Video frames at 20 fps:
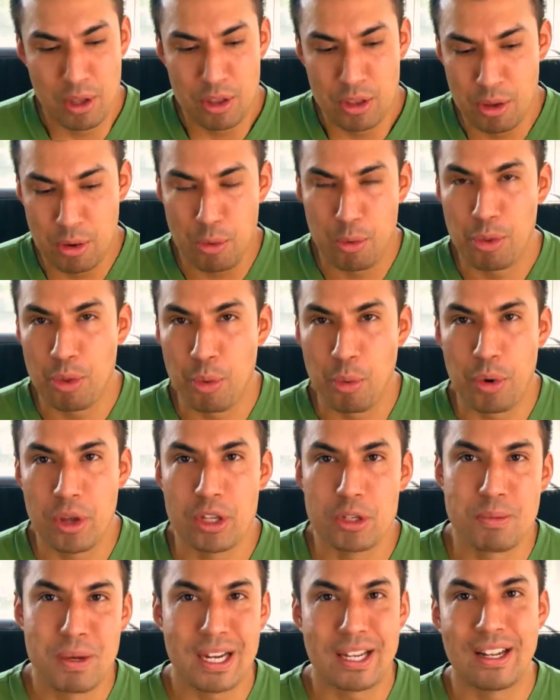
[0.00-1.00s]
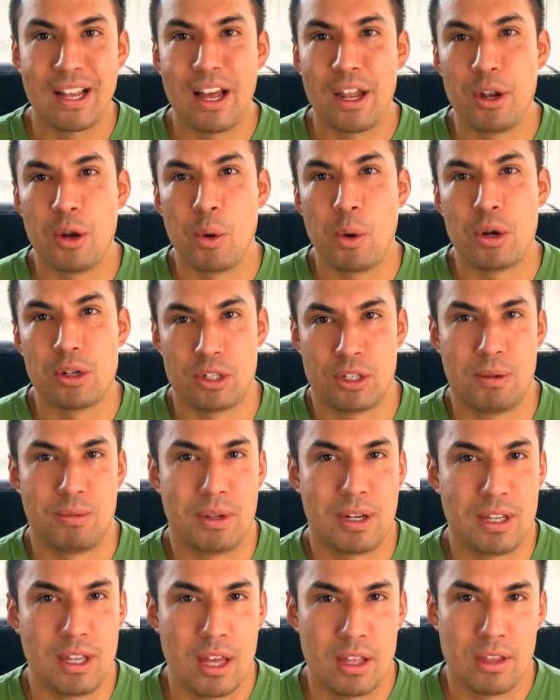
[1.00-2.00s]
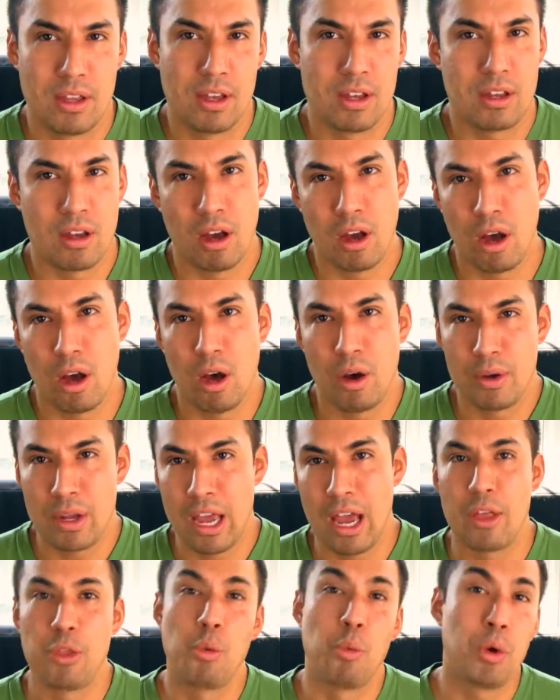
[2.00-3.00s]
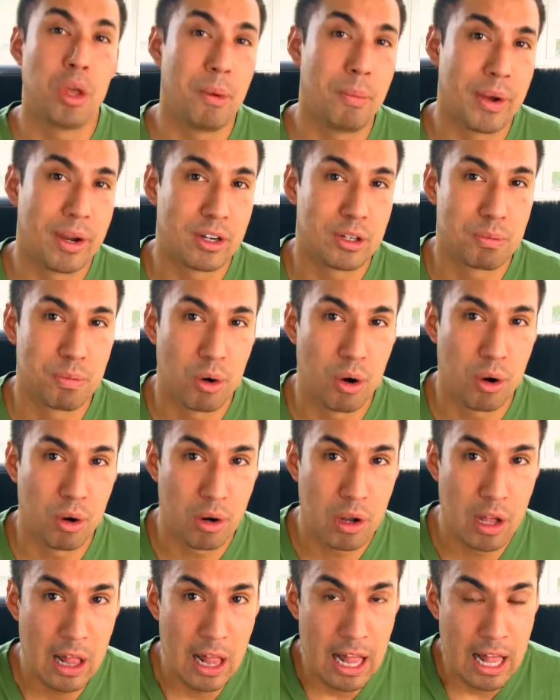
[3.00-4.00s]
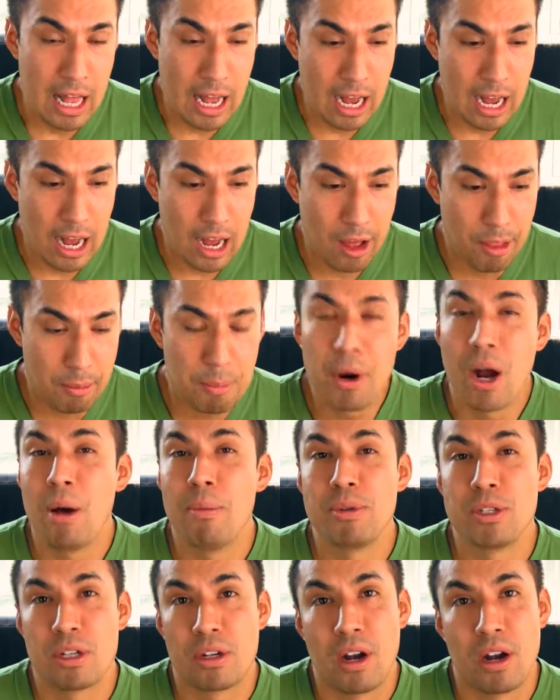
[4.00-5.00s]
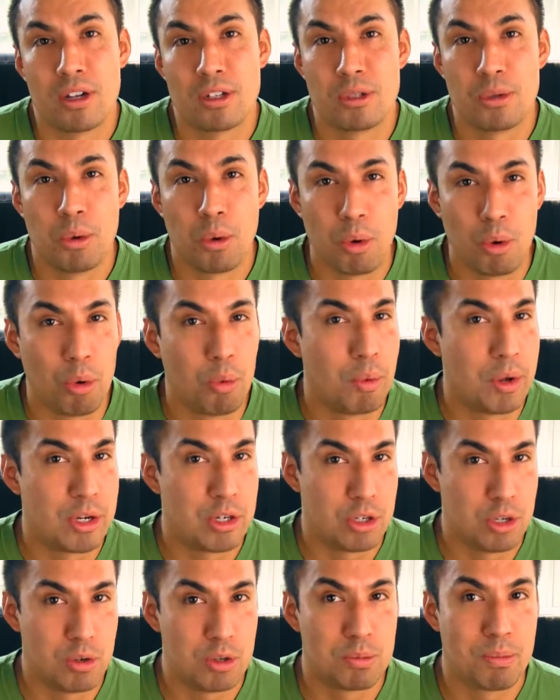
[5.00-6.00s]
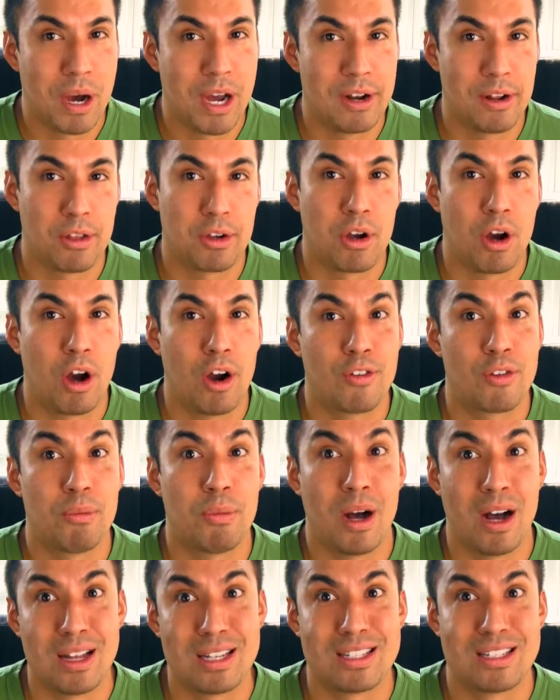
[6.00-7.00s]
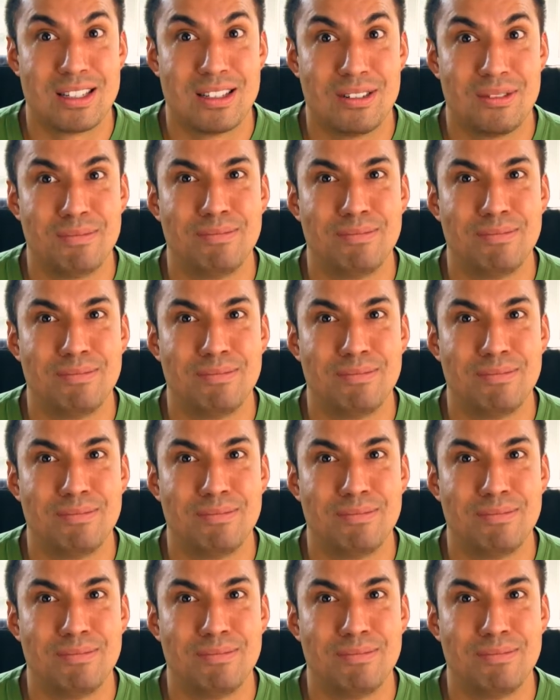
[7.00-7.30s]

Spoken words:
The wheels make a lot of noise or something like that. And like, oh yeah, the wheel bangs broke. The problem is your car's too old. What you should do is buy another car from us.